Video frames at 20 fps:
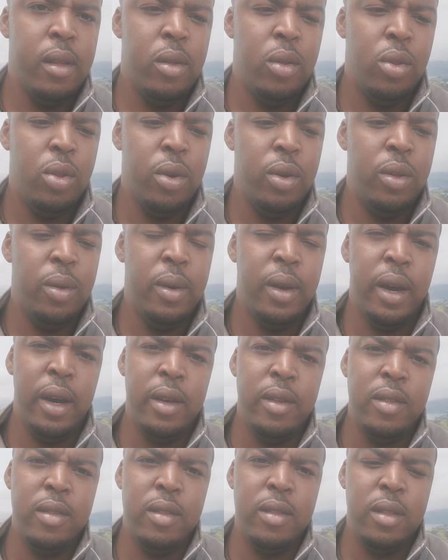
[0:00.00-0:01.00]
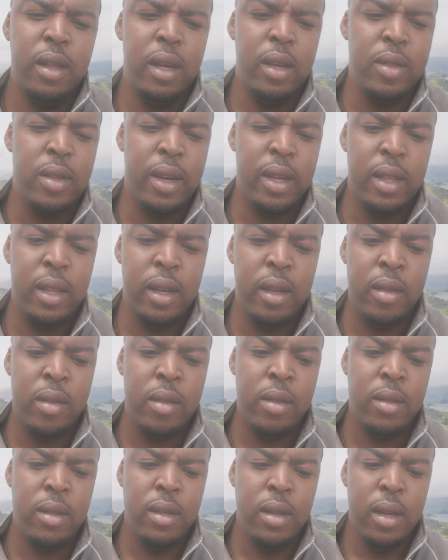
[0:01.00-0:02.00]
show you guys things like
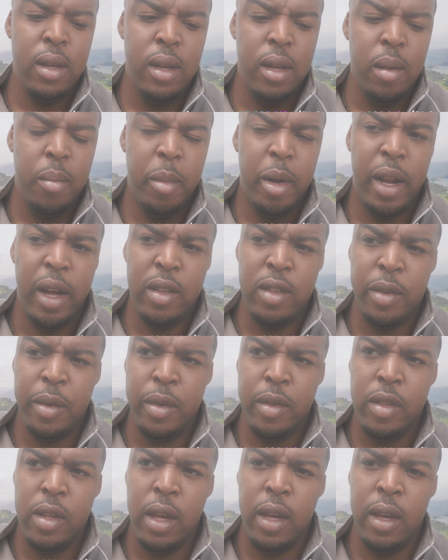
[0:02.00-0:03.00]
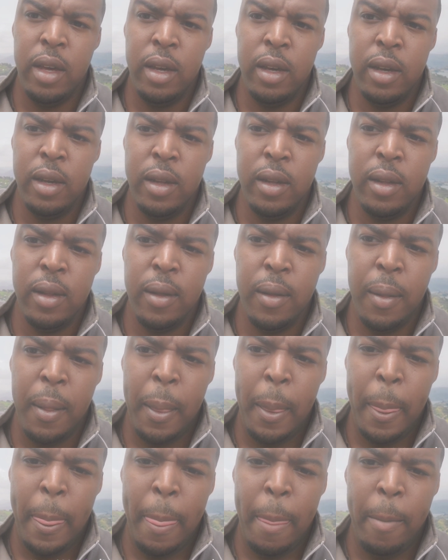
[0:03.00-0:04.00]
this. But as I was saying,
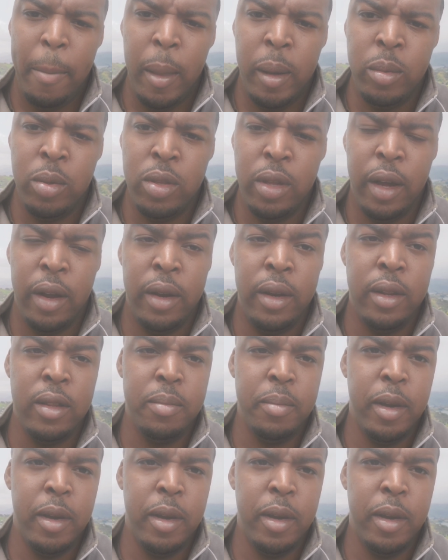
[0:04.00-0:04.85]
I'm sharing this